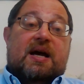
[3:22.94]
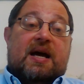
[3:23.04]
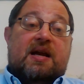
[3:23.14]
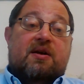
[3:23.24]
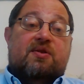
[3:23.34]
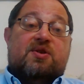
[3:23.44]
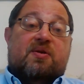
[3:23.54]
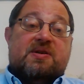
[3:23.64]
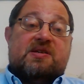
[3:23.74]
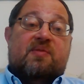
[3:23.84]
And here the
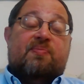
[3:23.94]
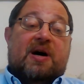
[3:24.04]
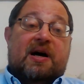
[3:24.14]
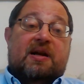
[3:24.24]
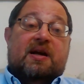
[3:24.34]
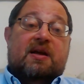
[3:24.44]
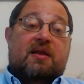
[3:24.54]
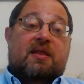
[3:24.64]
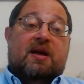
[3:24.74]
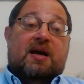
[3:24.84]
Torah is
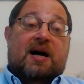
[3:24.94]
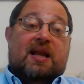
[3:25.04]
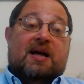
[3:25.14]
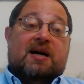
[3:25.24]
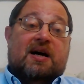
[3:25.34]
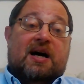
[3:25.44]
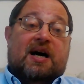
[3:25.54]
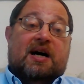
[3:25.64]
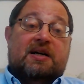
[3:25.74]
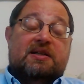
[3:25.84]
combining the
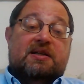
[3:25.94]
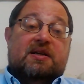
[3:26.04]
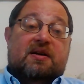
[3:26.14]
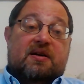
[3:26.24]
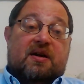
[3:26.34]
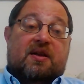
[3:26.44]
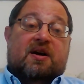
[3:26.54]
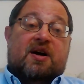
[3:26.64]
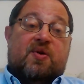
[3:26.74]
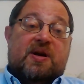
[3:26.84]
halacha, the
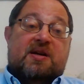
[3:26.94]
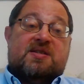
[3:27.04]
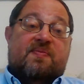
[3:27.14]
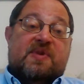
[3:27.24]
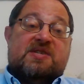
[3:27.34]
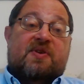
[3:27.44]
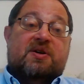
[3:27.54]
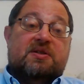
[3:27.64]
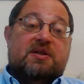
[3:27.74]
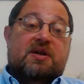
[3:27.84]
concreteness of
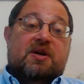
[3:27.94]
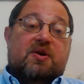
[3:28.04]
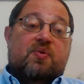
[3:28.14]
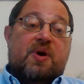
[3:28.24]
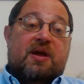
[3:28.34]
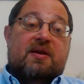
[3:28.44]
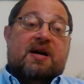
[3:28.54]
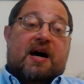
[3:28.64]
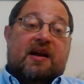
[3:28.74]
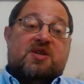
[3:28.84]
mitzvot, with the
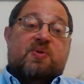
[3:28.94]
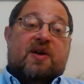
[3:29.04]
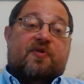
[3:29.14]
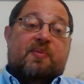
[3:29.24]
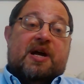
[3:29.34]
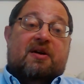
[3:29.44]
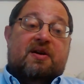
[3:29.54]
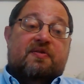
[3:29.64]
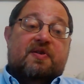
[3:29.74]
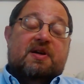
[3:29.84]
guidance we get from
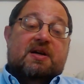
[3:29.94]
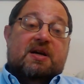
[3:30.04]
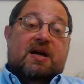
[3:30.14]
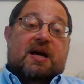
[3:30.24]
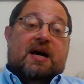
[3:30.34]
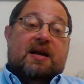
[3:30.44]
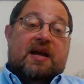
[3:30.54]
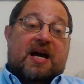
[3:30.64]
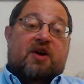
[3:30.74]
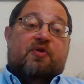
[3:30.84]
narrative. And
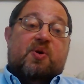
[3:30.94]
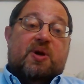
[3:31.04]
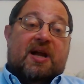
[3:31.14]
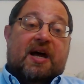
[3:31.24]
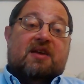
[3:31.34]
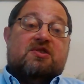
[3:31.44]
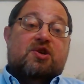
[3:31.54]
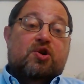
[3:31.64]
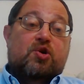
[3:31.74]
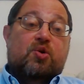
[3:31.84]
now, if you would like
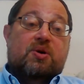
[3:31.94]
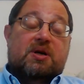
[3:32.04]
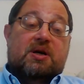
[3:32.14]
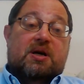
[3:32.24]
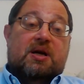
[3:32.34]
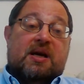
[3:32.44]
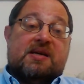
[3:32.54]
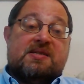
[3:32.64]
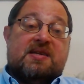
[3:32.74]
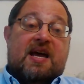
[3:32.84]
to
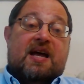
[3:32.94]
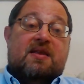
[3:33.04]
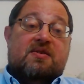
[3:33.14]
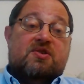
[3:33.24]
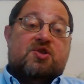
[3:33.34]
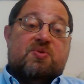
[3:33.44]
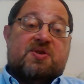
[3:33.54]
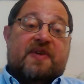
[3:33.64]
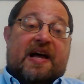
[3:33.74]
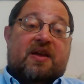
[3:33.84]
extend Jewish
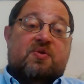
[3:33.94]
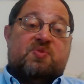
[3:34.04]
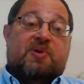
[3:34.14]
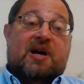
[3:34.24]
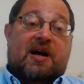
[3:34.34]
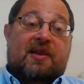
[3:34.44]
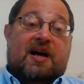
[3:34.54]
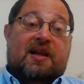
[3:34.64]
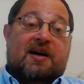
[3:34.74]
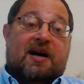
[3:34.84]
values beyond the
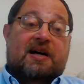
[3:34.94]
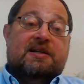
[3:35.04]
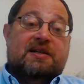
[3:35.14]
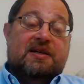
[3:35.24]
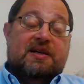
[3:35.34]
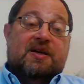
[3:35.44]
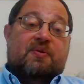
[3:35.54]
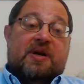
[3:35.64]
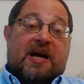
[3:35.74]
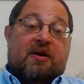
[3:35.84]
halacha,
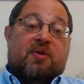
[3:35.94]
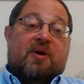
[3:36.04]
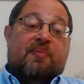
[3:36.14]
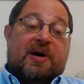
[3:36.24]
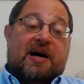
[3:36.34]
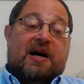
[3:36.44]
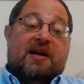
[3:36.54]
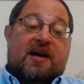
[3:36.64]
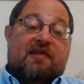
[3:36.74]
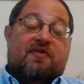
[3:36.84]
we now in the
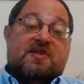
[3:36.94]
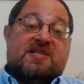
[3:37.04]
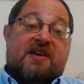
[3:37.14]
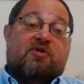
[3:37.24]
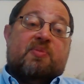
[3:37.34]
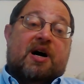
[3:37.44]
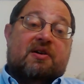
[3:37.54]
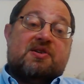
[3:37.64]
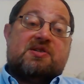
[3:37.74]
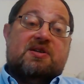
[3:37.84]
Ramban have several
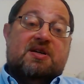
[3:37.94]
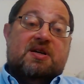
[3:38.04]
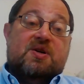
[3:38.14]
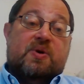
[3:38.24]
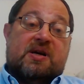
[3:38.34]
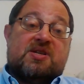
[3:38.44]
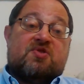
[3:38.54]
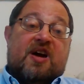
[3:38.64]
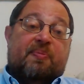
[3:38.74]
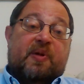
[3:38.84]
models. We
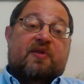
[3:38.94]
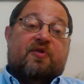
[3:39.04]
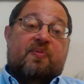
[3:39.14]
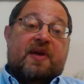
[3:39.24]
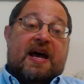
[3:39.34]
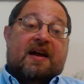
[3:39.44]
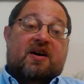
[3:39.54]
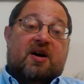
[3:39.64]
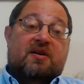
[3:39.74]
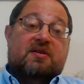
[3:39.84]
extrapolate from
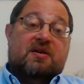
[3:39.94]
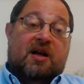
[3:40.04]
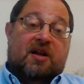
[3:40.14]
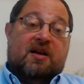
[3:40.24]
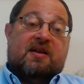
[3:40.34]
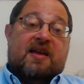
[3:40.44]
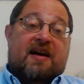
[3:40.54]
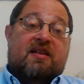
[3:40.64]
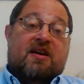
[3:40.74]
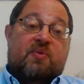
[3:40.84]
data, halachic
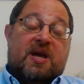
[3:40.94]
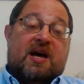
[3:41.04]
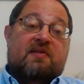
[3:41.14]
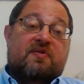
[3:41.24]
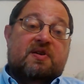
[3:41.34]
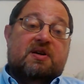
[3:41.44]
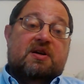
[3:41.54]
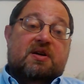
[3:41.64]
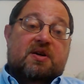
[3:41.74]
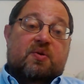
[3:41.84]
data that we have.
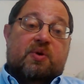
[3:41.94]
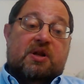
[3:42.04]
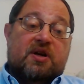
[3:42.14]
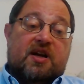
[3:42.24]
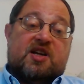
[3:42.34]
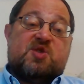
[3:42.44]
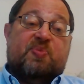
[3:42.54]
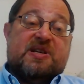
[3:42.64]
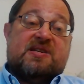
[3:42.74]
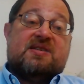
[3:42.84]
We look at
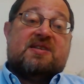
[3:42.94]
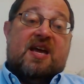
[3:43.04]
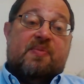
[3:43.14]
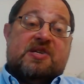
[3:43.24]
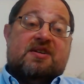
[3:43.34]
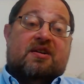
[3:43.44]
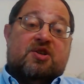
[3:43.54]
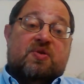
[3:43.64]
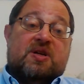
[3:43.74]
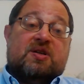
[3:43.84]
explicit statements in our
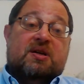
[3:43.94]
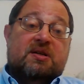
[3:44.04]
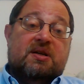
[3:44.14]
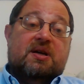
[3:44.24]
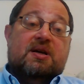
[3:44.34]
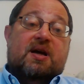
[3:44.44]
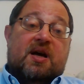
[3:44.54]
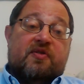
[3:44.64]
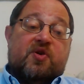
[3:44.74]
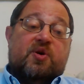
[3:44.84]
tradition.
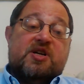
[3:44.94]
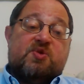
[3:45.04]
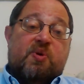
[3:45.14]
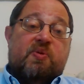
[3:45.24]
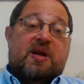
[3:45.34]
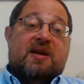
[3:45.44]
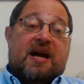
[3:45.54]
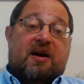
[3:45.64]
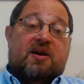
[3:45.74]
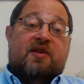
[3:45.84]
And of course, we read
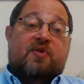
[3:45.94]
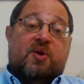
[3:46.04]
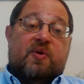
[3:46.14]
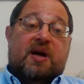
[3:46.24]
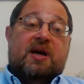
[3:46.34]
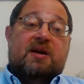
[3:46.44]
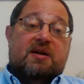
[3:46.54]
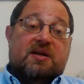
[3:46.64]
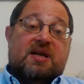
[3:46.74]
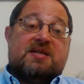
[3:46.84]
narrative with great
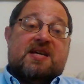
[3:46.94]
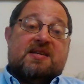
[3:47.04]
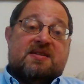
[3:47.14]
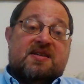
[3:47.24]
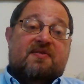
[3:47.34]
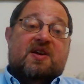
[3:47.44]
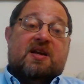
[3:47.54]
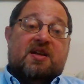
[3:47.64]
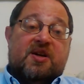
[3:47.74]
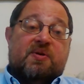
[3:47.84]
sensitivity
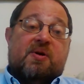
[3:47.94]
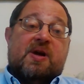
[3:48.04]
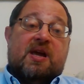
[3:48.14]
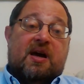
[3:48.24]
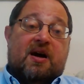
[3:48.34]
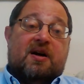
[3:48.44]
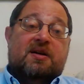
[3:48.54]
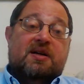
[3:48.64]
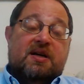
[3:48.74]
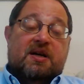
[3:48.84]
and literary
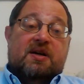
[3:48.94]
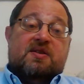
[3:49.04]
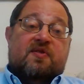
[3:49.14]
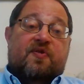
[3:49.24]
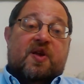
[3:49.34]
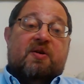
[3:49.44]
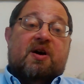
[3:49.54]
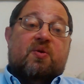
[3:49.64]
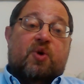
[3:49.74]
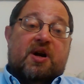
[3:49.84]
care to
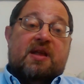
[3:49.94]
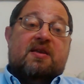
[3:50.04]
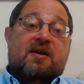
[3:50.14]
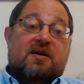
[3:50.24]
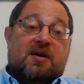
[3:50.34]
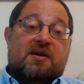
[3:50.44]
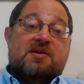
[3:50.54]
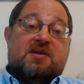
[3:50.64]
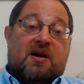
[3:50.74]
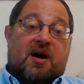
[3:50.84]
figure out what
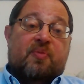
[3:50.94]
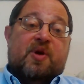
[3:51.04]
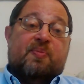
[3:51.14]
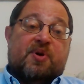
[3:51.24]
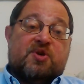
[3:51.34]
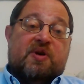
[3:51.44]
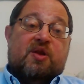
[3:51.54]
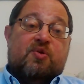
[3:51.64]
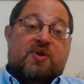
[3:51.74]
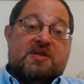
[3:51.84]
ideals are being
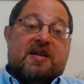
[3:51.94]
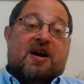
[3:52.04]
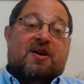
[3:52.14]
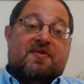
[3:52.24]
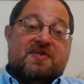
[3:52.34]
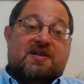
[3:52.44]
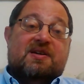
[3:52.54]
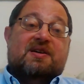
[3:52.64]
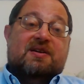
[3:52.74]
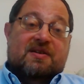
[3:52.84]
portrayed through these narratives.
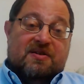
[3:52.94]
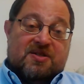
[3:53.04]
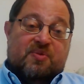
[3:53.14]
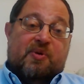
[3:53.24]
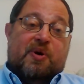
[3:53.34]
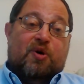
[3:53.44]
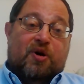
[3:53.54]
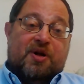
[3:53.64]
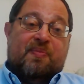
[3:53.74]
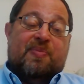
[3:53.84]
So when we
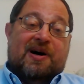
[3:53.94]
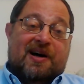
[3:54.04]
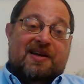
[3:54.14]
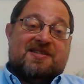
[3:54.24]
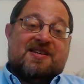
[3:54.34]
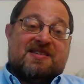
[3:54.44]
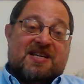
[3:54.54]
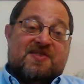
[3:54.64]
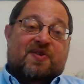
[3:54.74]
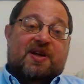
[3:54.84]
all combine
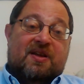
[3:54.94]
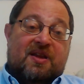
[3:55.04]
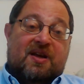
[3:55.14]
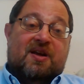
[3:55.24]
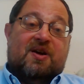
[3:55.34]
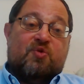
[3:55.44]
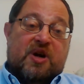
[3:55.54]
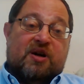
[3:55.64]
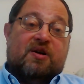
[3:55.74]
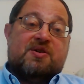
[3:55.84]
successfully the
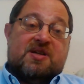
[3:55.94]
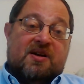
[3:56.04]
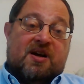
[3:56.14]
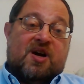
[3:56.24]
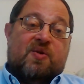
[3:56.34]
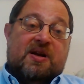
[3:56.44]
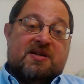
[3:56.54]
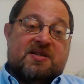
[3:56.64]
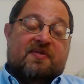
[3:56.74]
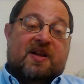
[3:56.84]
rigors and
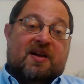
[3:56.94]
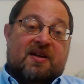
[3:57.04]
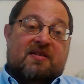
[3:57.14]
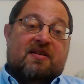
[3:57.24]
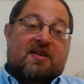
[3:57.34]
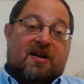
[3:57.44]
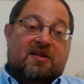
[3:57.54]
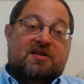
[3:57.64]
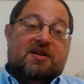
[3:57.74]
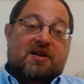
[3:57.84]
concreteness of halachic
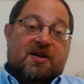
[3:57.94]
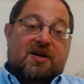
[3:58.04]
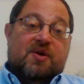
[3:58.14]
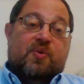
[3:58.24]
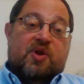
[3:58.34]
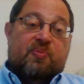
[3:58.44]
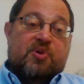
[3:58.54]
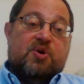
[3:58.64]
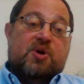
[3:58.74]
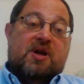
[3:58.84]
detail with the
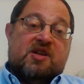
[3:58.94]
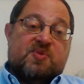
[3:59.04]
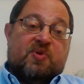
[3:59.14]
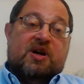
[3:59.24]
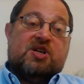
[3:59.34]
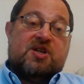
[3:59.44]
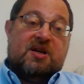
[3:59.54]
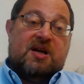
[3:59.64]
beauty, inspiration,